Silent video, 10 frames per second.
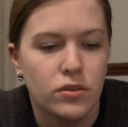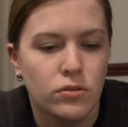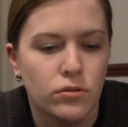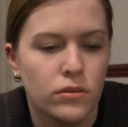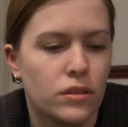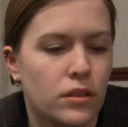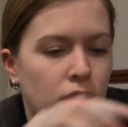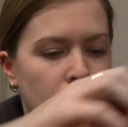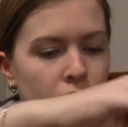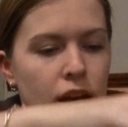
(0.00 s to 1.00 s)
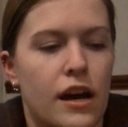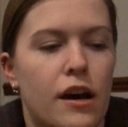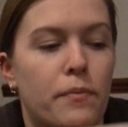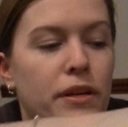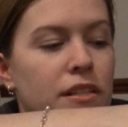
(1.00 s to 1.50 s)
sure.
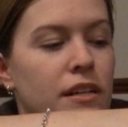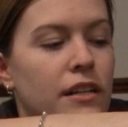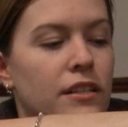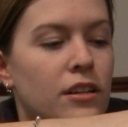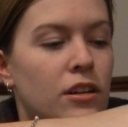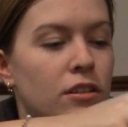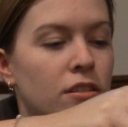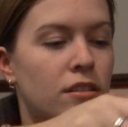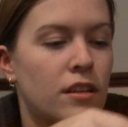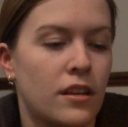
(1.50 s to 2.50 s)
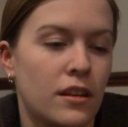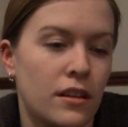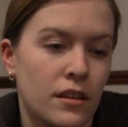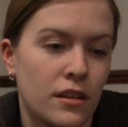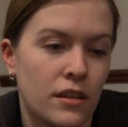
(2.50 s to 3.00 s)
But it's nice because
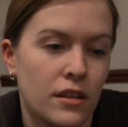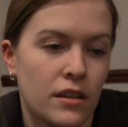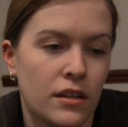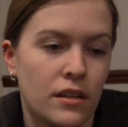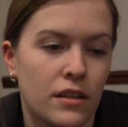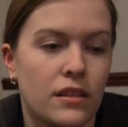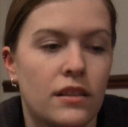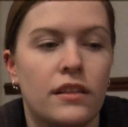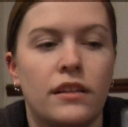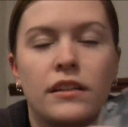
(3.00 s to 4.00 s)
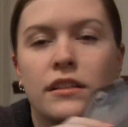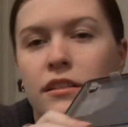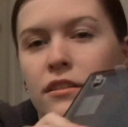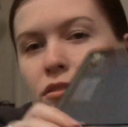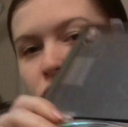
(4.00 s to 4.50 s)
the discs